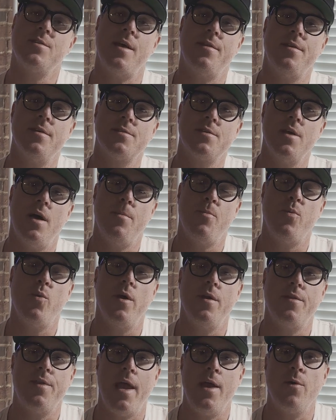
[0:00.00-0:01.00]
set this up
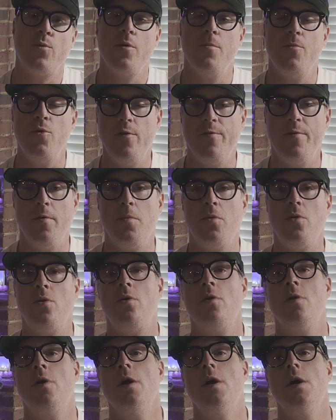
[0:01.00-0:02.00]
with a
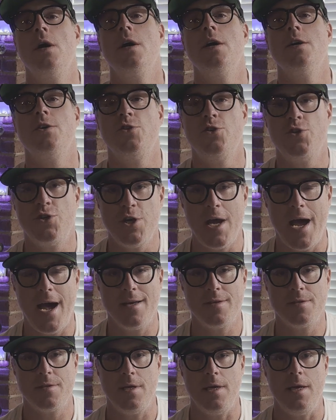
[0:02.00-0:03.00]
removable
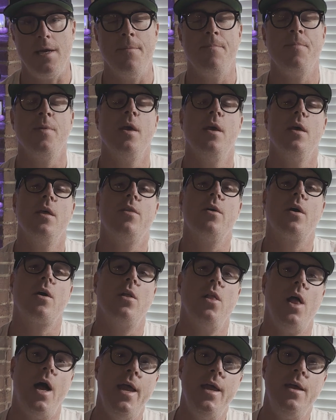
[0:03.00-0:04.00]
chassis. The
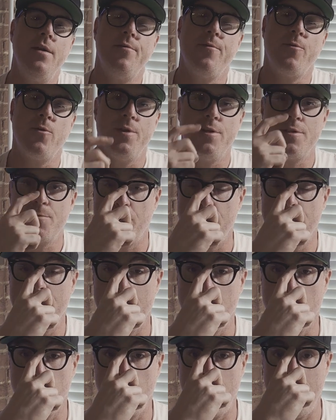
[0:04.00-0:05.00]
client for this
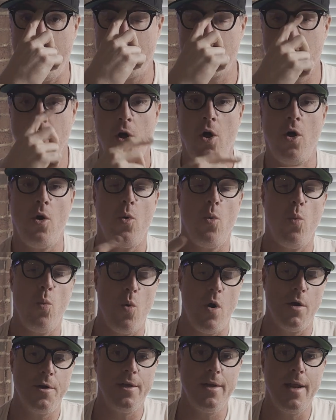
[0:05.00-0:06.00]
particular install
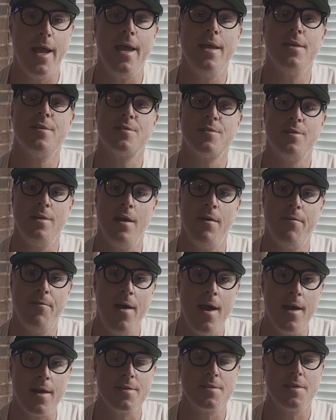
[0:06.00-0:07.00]
wanted a
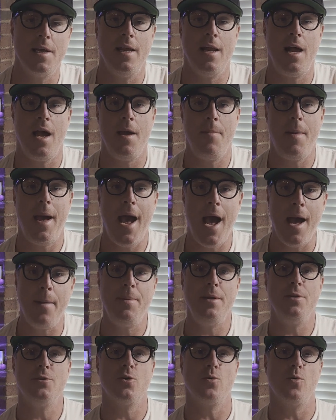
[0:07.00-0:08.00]
CFX, and I am
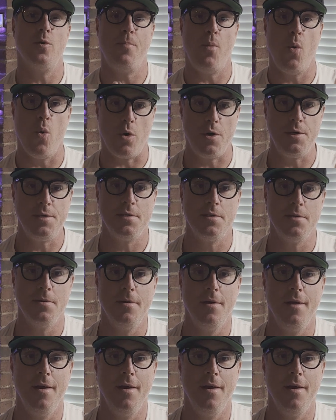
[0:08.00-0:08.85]
happy to report